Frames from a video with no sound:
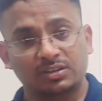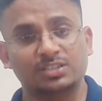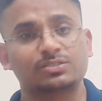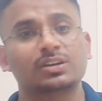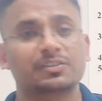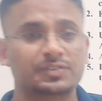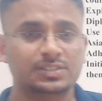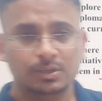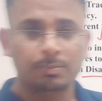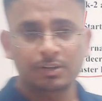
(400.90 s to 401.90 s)
trust
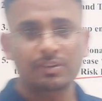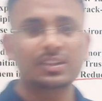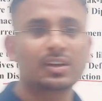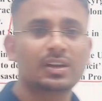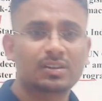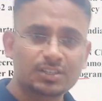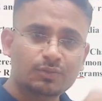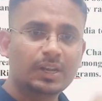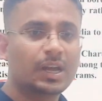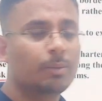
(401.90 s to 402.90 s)
deficit between the countries
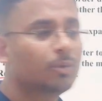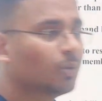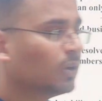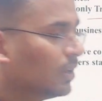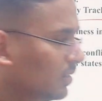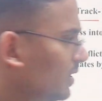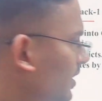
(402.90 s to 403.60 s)
will come down. The